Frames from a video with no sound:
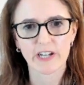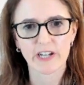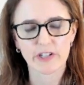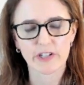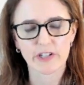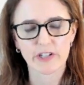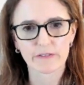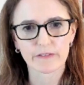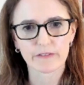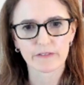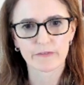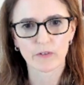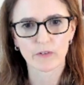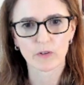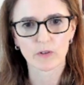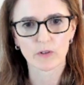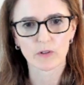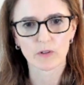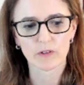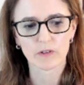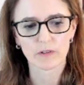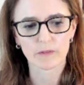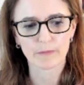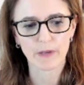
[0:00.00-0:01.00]
for
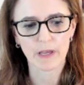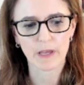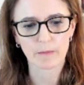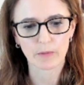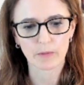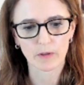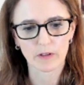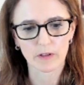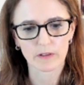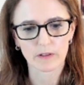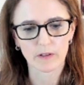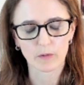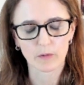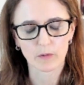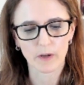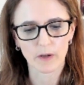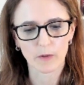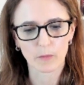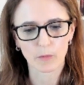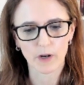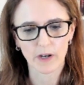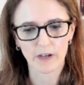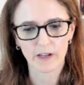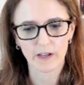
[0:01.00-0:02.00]
people that we're
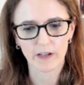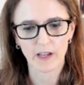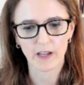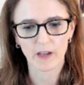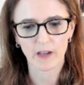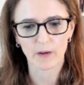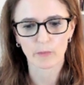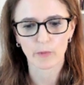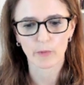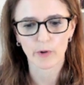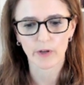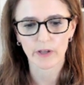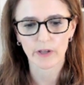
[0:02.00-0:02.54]
working with,